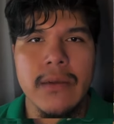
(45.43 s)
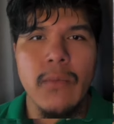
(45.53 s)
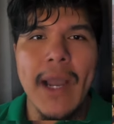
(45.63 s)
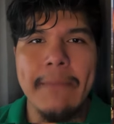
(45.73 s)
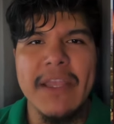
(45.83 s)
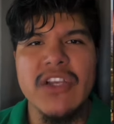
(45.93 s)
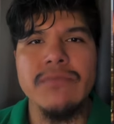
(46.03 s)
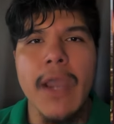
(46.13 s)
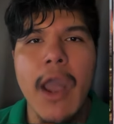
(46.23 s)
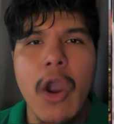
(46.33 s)
Why? Because
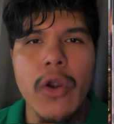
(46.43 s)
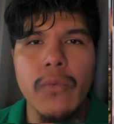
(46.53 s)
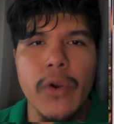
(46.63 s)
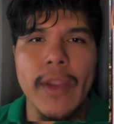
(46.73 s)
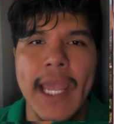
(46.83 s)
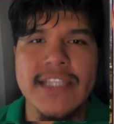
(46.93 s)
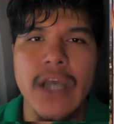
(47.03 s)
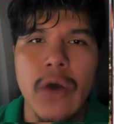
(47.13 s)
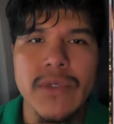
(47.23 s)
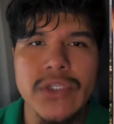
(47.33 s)
my hard work has
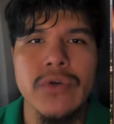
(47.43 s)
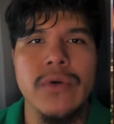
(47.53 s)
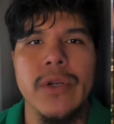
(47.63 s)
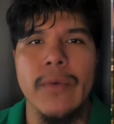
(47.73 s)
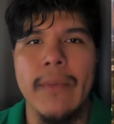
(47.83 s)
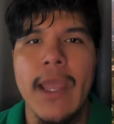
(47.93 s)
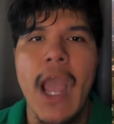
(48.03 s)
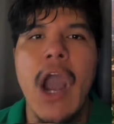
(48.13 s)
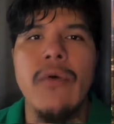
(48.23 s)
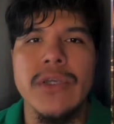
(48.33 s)
always shown up.
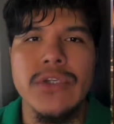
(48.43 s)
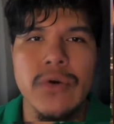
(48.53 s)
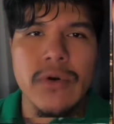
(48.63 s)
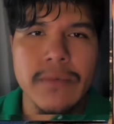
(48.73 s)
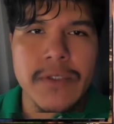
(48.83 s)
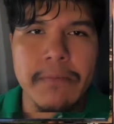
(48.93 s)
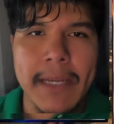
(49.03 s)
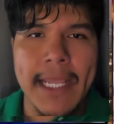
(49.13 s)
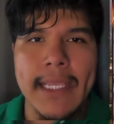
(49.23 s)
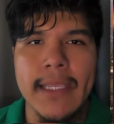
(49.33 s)
I always showed up to
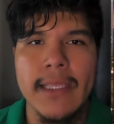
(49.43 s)
play,